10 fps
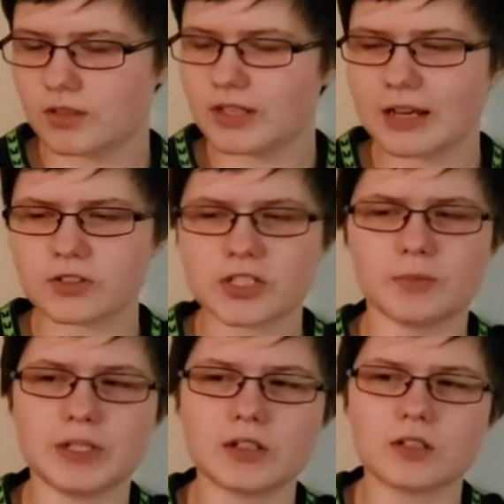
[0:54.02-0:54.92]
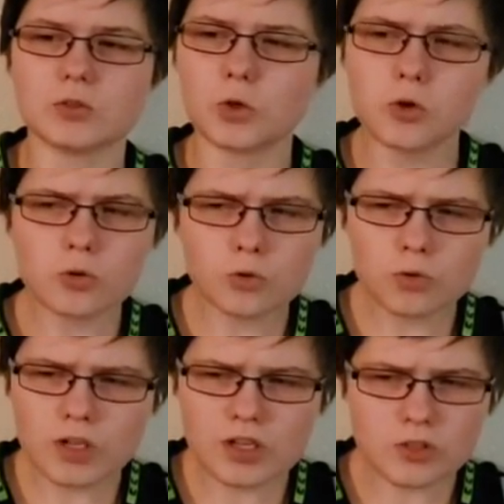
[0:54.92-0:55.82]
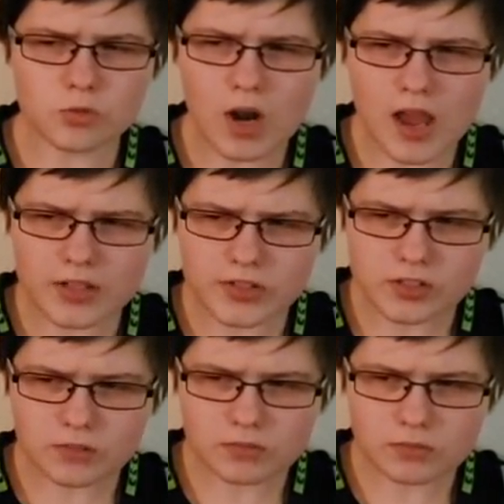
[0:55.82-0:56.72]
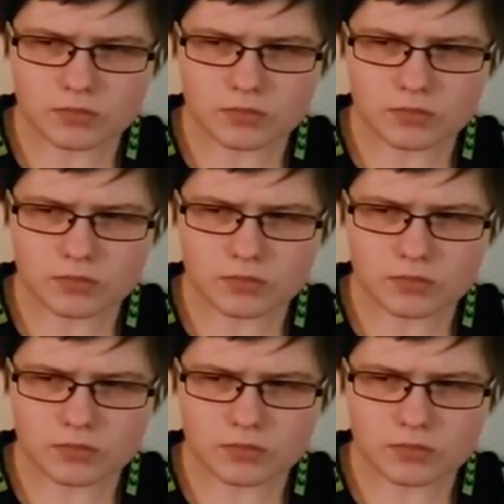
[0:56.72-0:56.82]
Now tell me, who is Ransom?